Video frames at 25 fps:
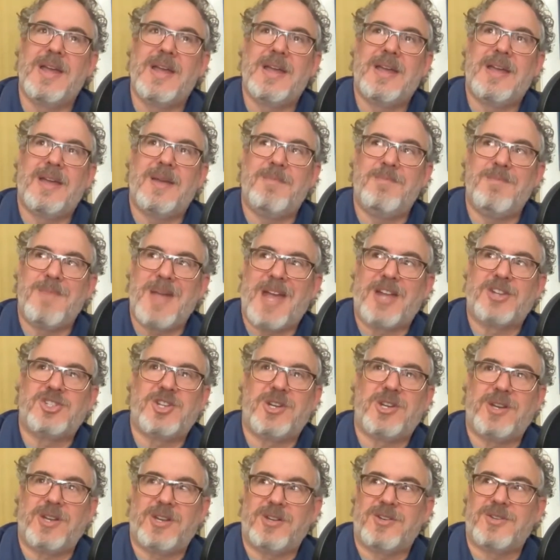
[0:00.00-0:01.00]

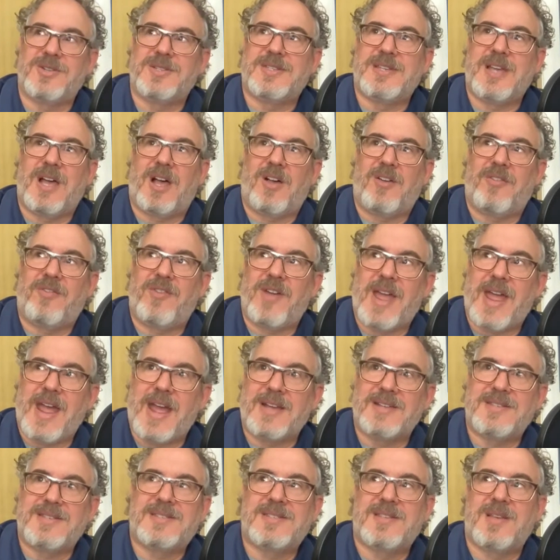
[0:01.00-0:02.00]
imagining yourself
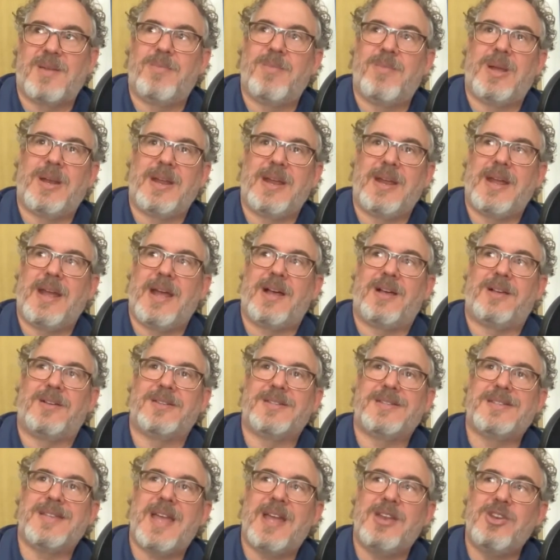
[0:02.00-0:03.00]
as somebody
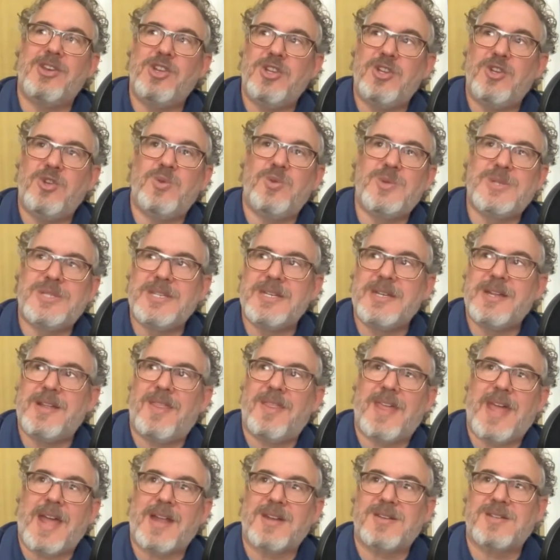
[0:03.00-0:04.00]
else and using
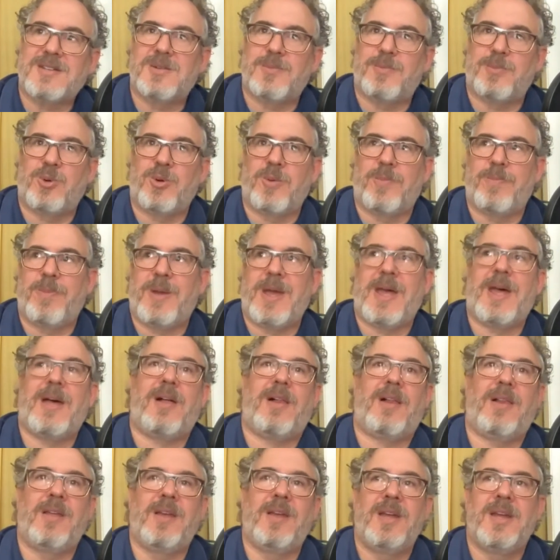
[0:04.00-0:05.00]
that to
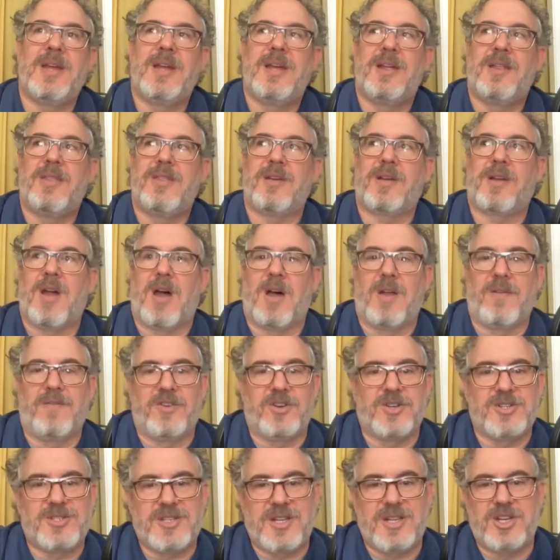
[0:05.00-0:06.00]
propel the
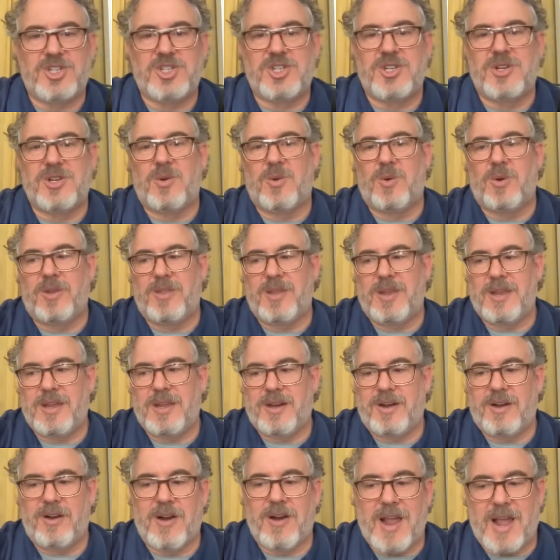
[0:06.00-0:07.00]
conversation or the
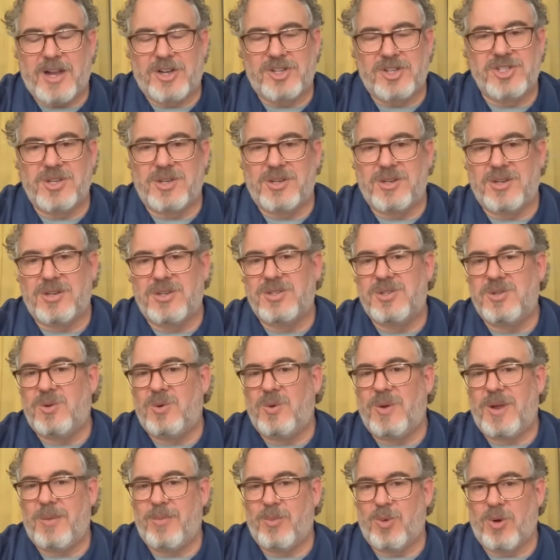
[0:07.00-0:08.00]
interaction
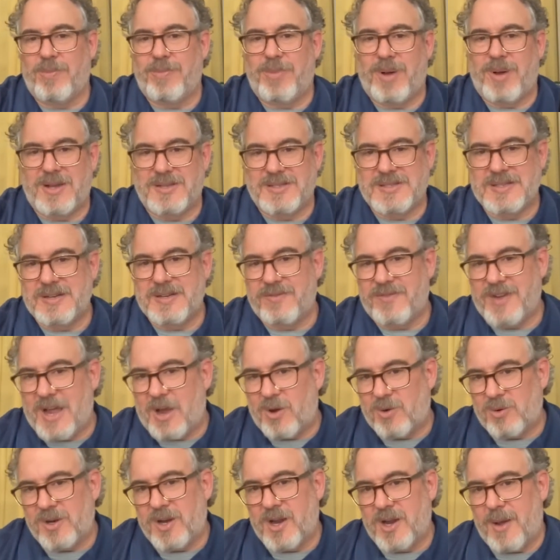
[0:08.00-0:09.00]
to a more positive
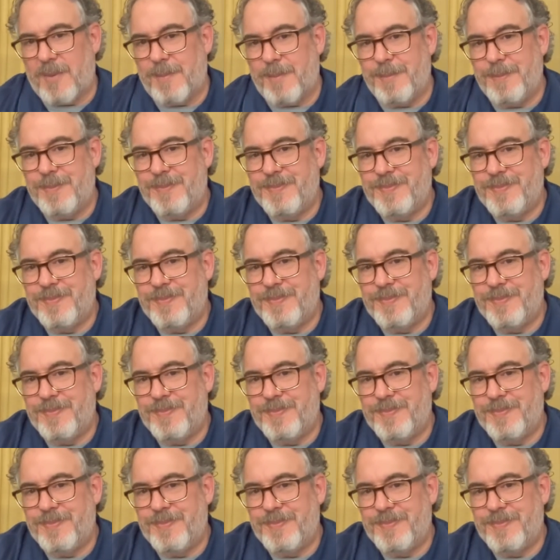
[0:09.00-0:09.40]
outcome.